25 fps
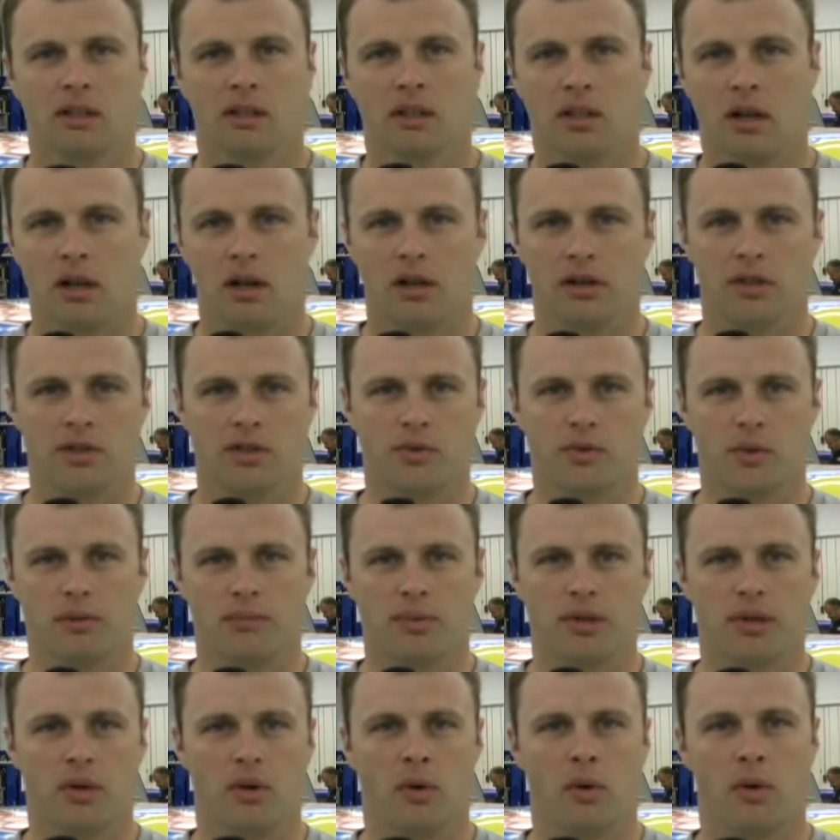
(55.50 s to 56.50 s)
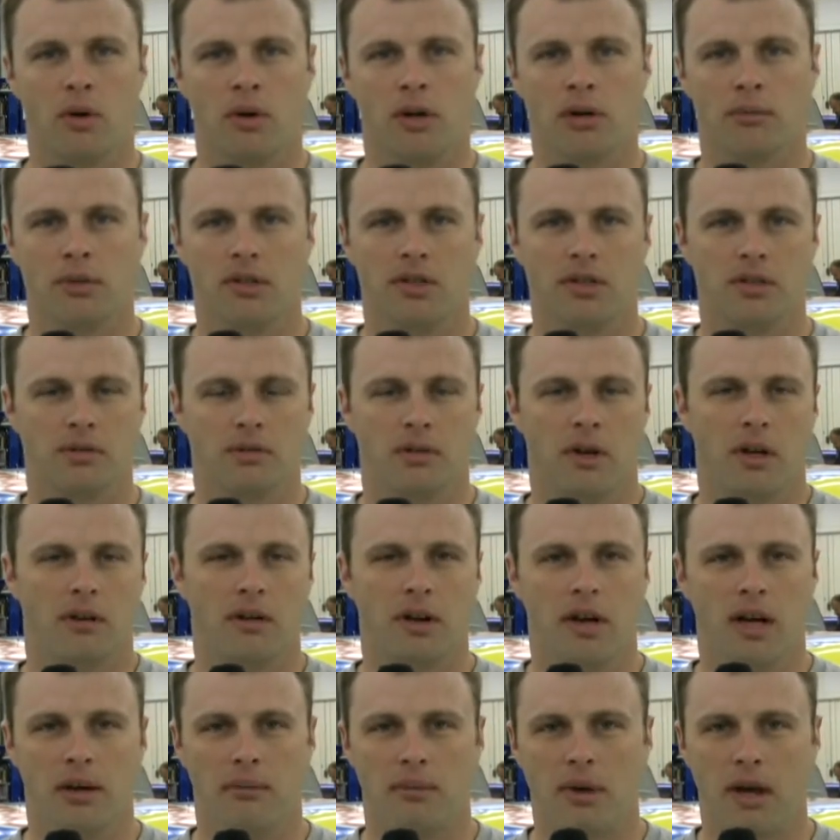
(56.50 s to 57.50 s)
long, sweeping corner, but you run
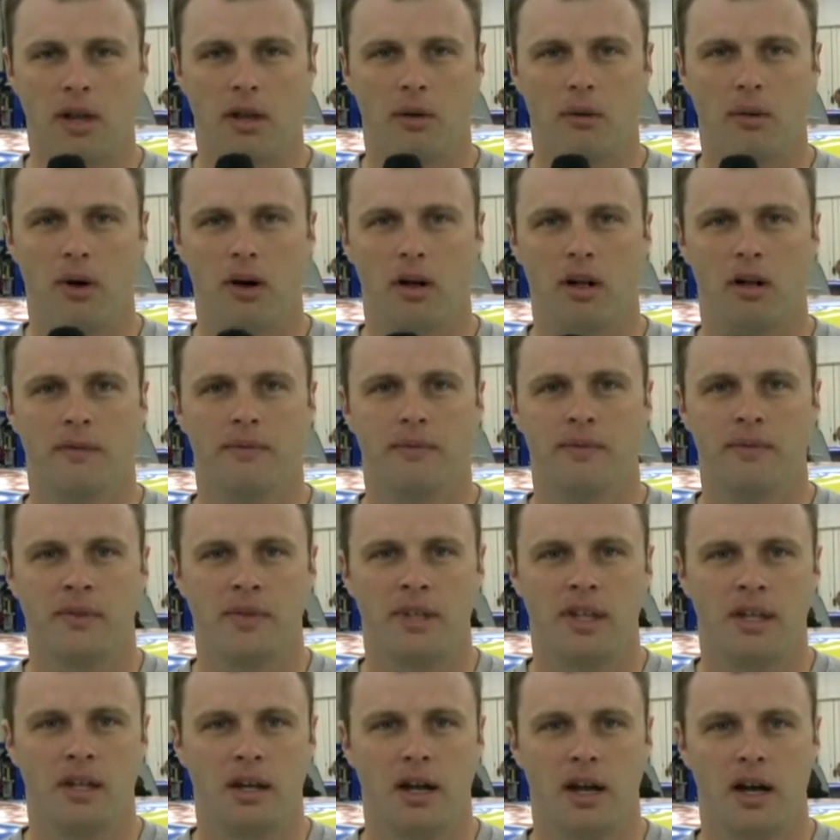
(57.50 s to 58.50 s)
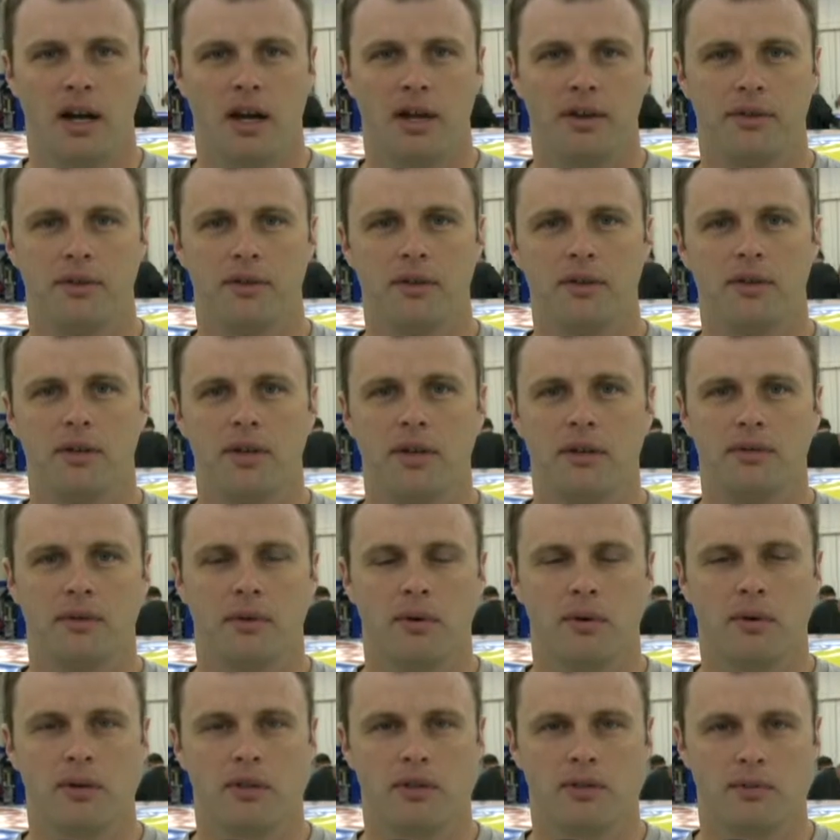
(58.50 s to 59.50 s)
right up by the wall through three and
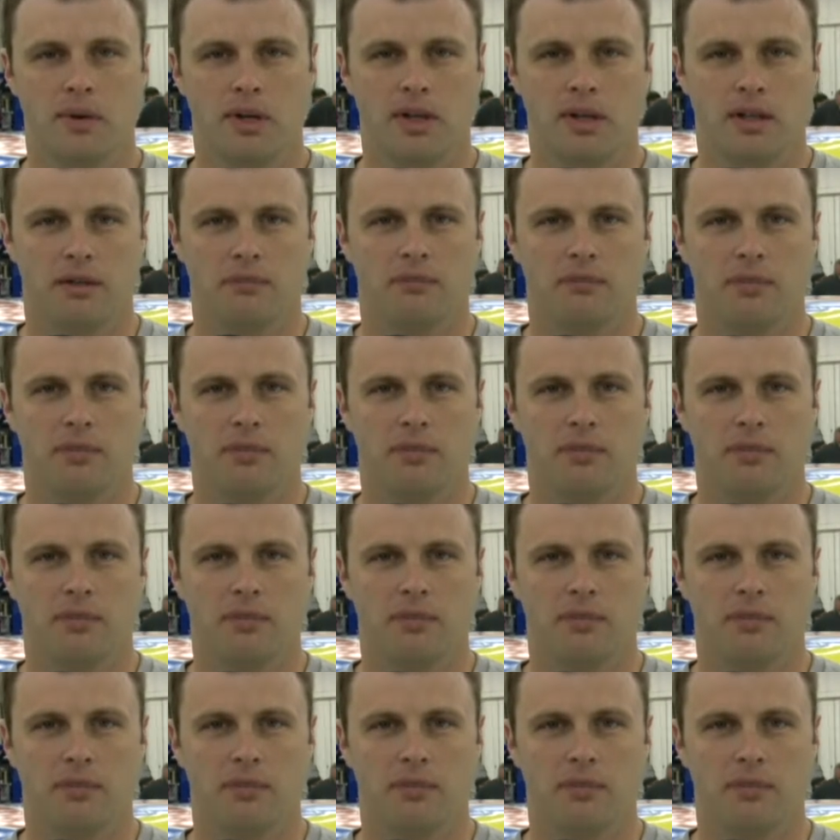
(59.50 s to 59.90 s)
four as well.